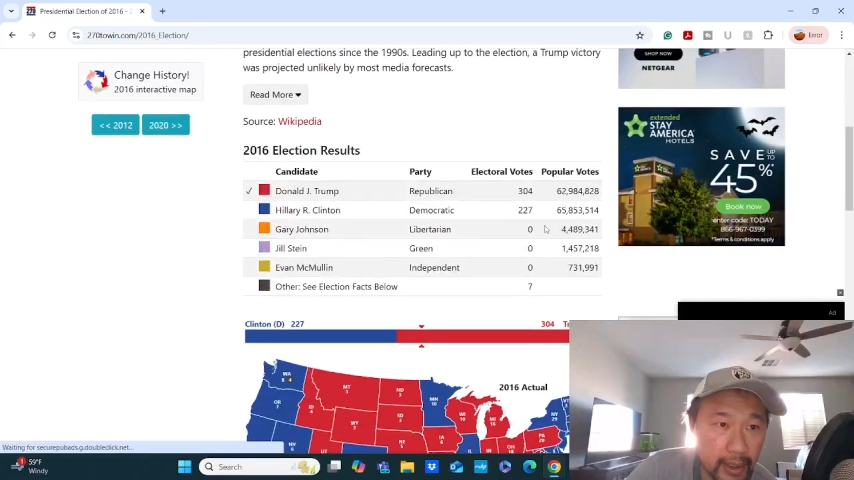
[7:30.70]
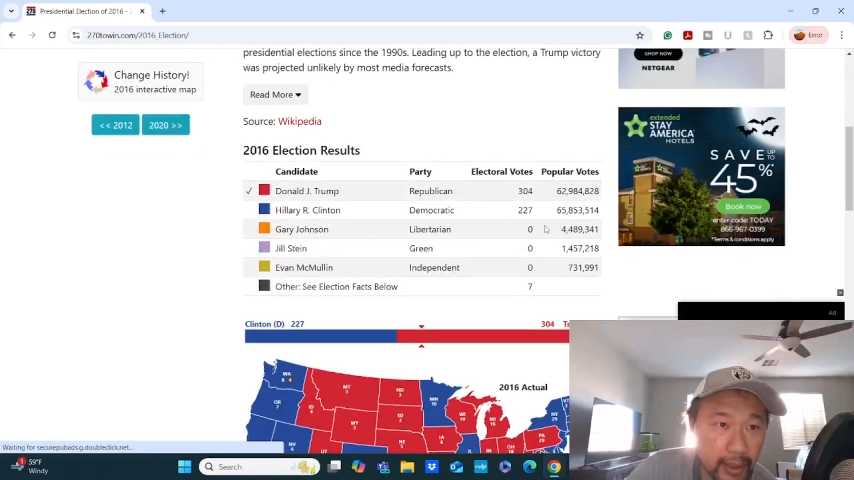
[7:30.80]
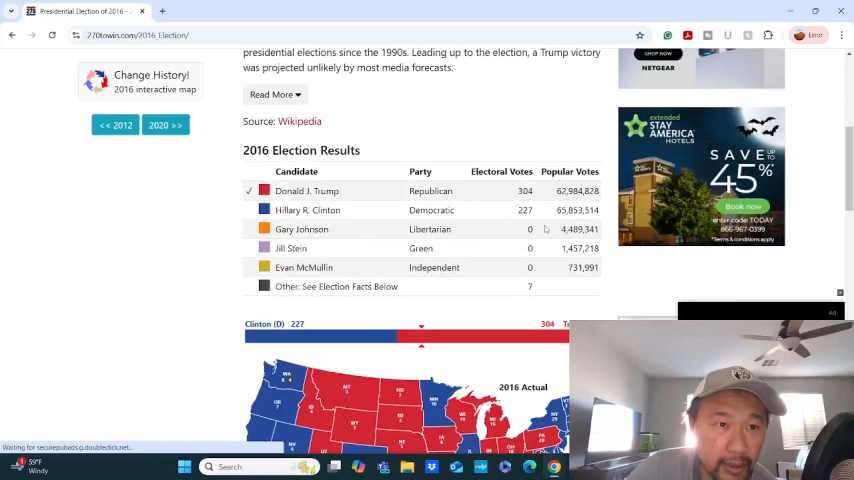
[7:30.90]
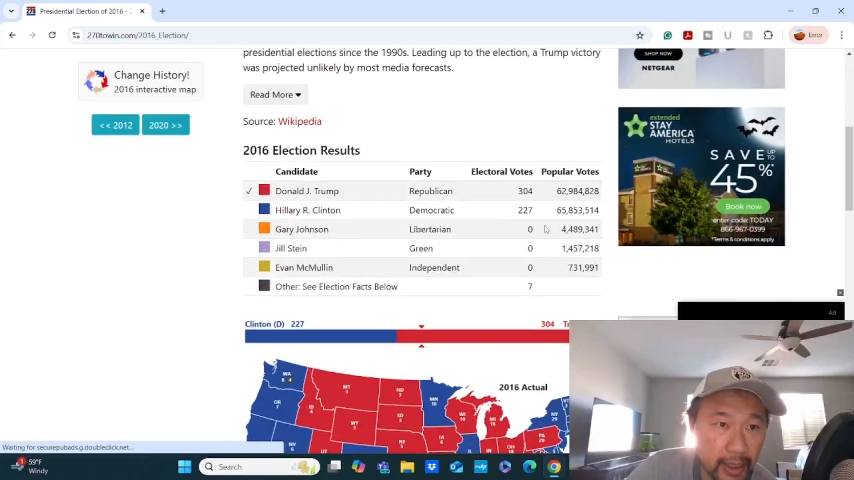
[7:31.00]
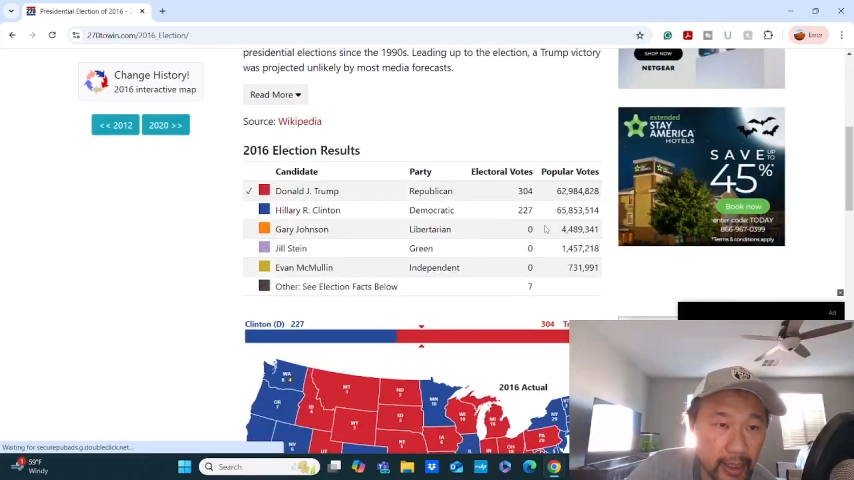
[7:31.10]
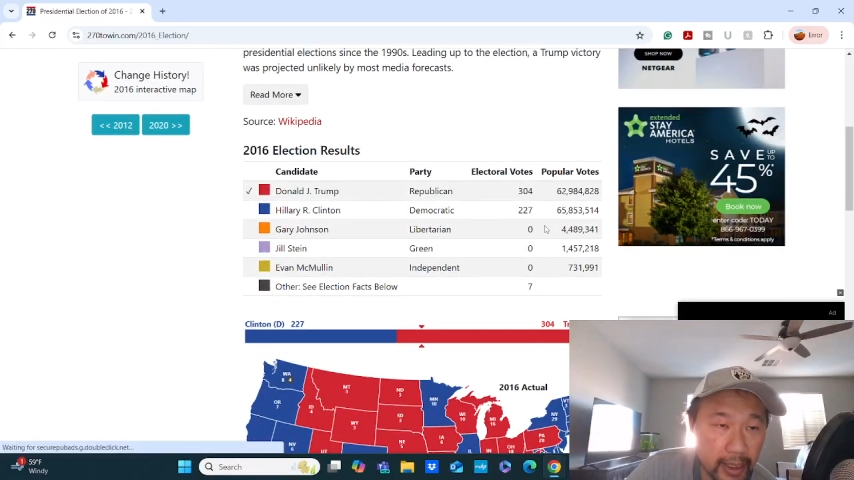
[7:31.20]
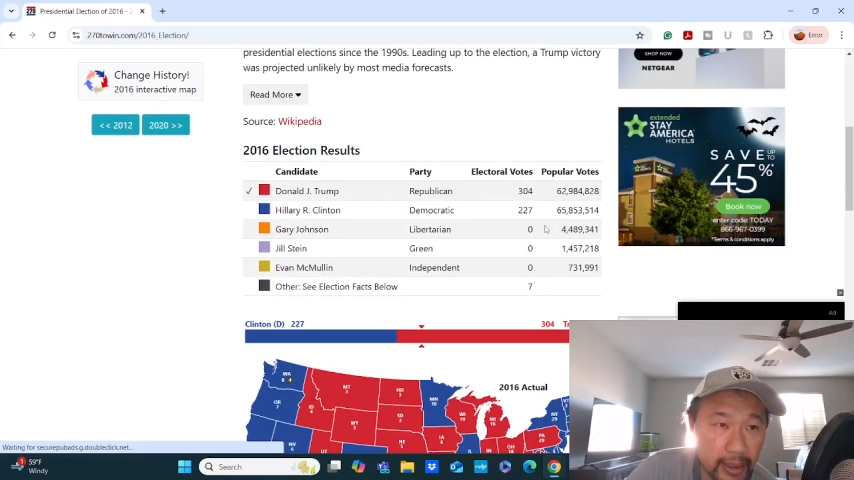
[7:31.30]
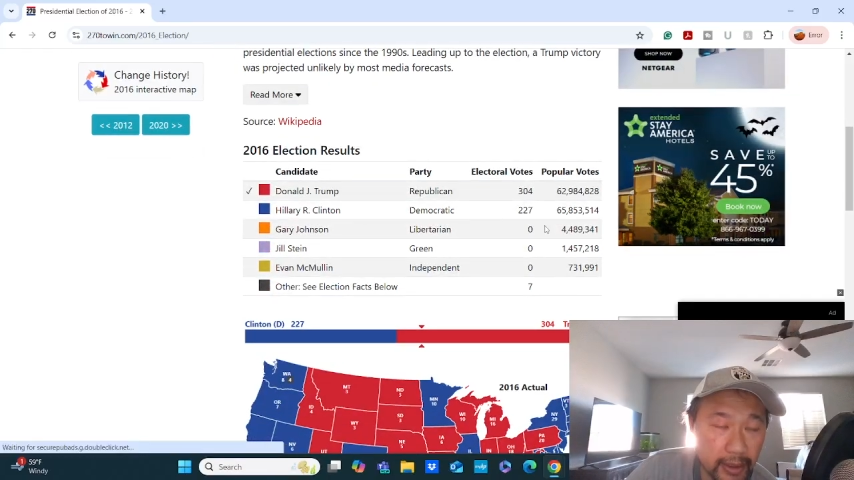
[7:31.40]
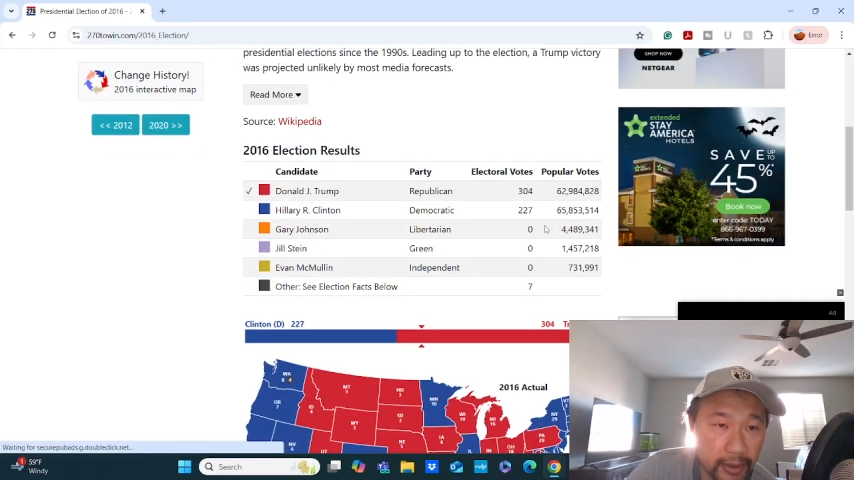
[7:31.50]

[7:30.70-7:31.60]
was like, okay, that's